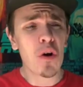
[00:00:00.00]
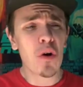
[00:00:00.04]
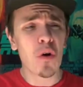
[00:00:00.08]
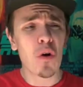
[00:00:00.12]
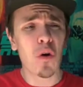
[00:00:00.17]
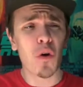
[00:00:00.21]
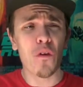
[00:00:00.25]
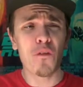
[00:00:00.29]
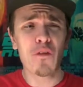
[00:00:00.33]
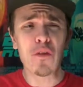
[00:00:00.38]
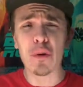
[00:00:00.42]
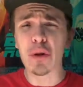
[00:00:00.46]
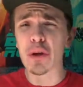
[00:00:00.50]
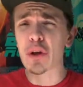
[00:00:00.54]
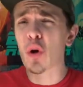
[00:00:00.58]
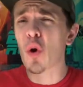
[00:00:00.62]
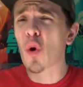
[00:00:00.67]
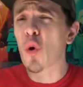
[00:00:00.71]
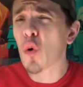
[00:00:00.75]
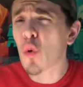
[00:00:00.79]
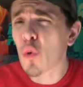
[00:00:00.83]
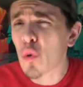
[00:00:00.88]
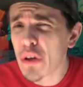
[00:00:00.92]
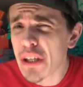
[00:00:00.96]
or a very
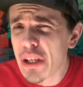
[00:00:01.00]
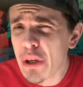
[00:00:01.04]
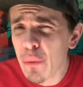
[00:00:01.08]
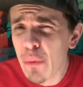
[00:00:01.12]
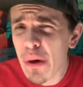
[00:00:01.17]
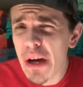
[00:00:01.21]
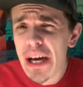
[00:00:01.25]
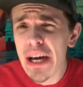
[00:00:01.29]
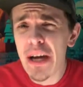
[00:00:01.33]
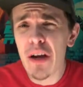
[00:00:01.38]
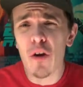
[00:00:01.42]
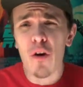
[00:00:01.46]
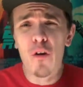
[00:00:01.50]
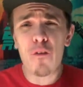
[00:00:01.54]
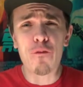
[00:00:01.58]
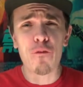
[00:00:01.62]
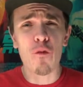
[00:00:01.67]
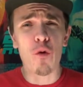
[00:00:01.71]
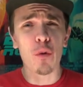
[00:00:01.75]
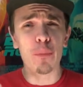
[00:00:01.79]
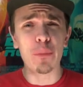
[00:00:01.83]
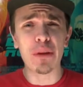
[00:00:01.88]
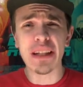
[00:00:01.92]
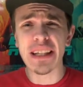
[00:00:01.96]
corny way, or a
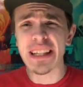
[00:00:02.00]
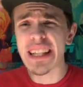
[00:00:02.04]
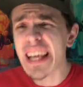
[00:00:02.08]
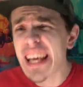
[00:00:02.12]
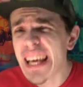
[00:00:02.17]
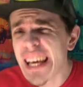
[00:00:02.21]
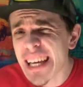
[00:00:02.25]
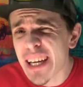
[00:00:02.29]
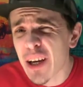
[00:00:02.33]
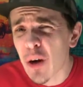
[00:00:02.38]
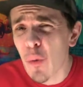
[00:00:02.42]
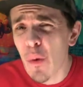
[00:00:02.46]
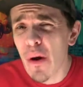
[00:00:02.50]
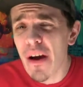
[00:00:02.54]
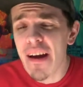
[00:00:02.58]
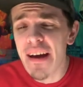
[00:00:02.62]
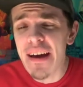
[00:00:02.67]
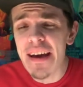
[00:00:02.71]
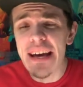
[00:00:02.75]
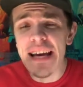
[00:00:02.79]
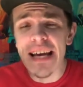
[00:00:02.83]
formulaic way.